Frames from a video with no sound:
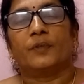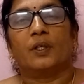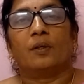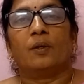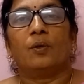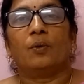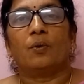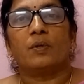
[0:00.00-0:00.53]

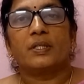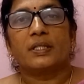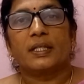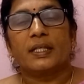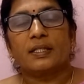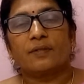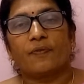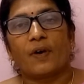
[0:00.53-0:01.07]
glucose
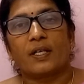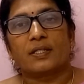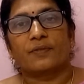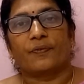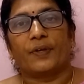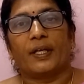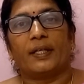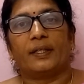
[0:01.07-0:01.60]

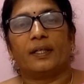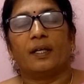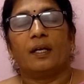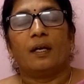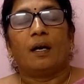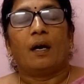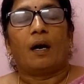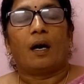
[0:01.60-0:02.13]
6-phosphate
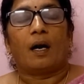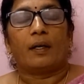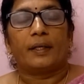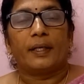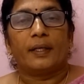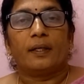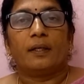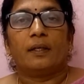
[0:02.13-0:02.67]

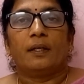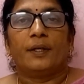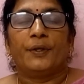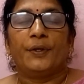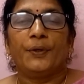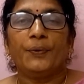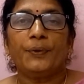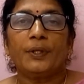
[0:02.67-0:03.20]
and
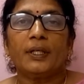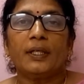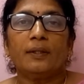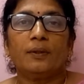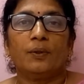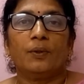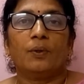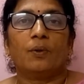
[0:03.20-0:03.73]
neutral
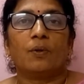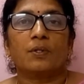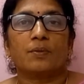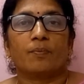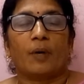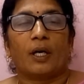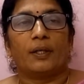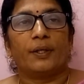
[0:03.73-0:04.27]
glucose
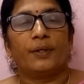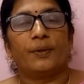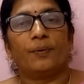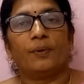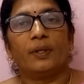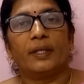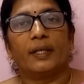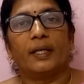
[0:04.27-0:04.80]

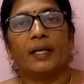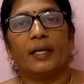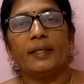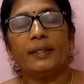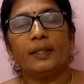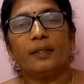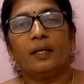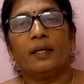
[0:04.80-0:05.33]
molecule
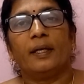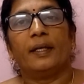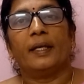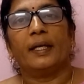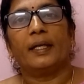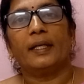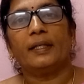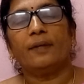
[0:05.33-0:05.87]
get
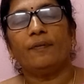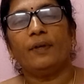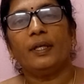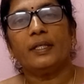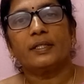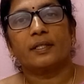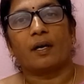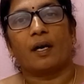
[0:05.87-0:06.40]

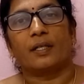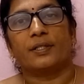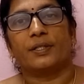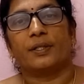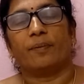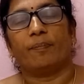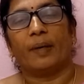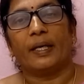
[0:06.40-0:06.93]
negatively
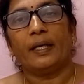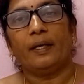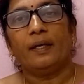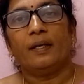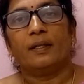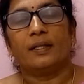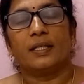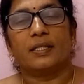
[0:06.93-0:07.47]
charged by
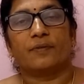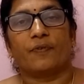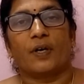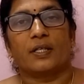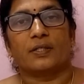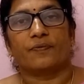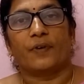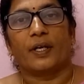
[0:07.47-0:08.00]
this
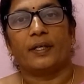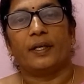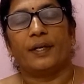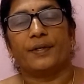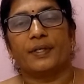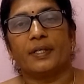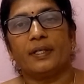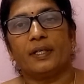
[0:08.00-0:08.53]

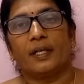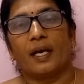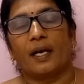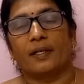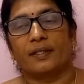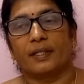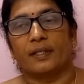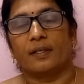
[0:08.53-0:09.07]
phosphorylation
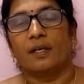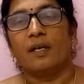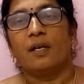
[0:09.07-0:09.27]
reaction.